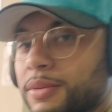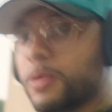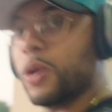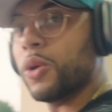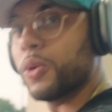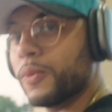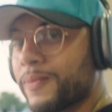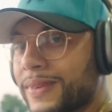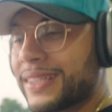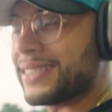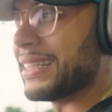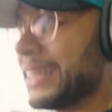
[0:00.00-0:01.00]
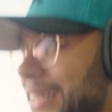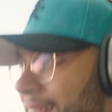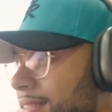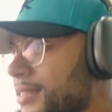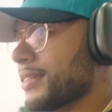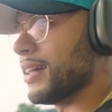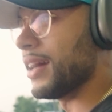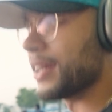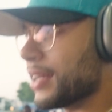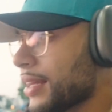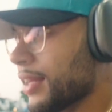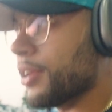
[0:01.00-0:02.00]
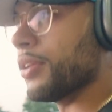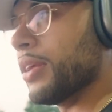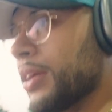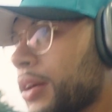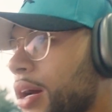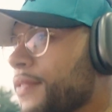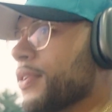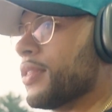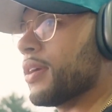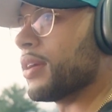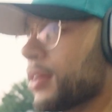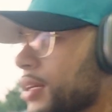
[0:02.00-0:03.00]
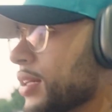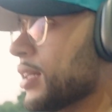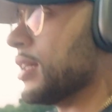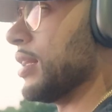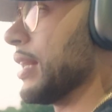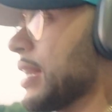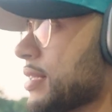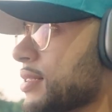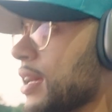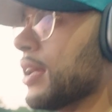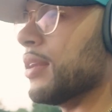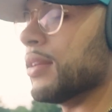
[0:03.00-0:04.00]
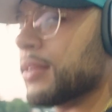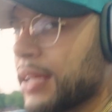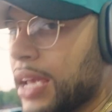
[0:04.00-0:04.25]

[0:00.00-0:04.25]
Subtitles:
mode is lit. I can literally hear everything. Like I said, the